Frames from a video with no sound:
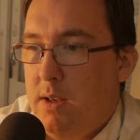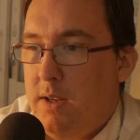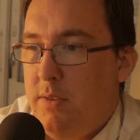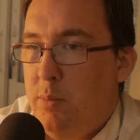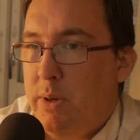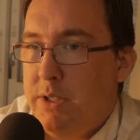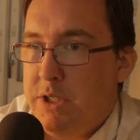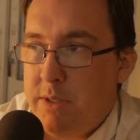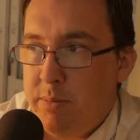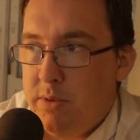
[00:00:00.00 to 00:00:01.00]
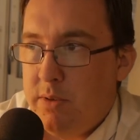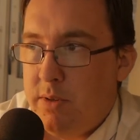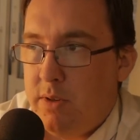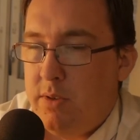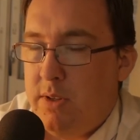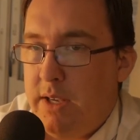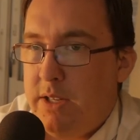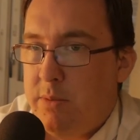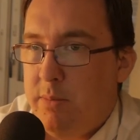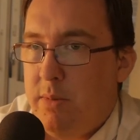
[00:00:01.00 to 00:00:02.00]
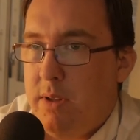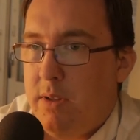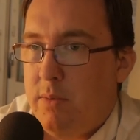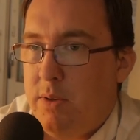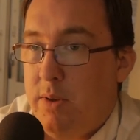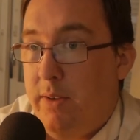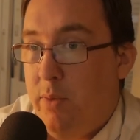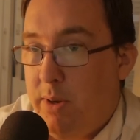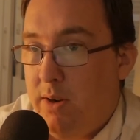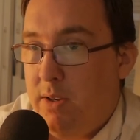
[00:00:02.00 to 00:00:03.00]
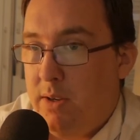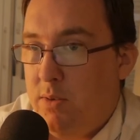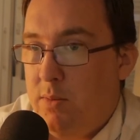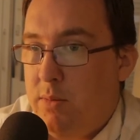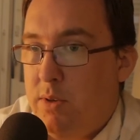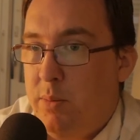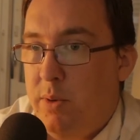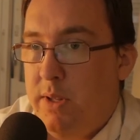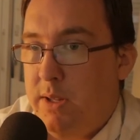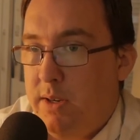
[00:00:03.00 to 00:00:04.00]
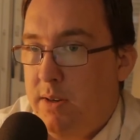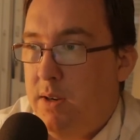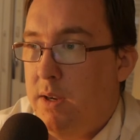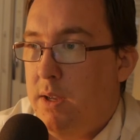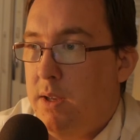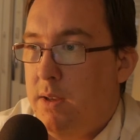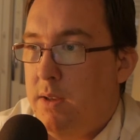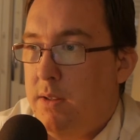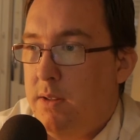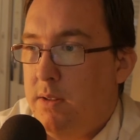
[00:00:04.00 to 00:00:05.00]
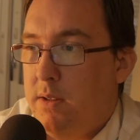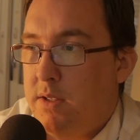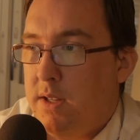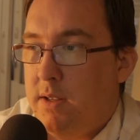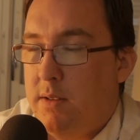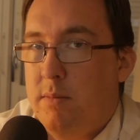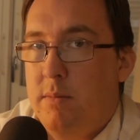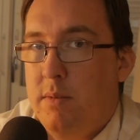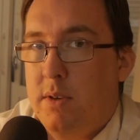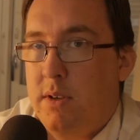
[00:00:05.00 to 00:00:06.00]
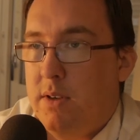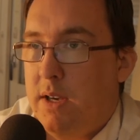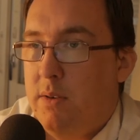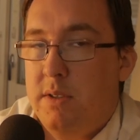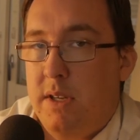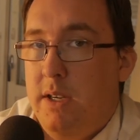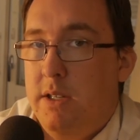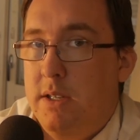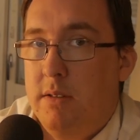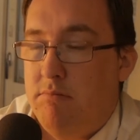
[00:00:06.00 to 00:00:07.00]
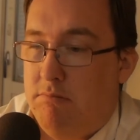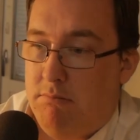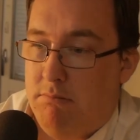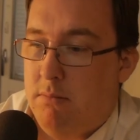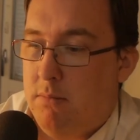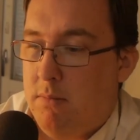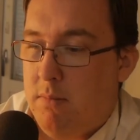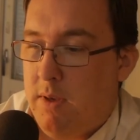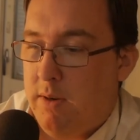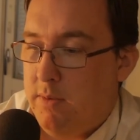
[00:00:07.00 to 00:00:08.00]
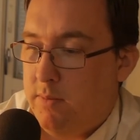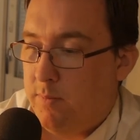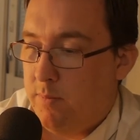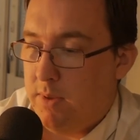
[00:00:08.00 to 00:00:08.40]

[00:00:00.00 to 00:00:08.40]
And if you buy cheaper, non-aged, and you have a barrel at home and you put it in there, does that count as aging? I don't know.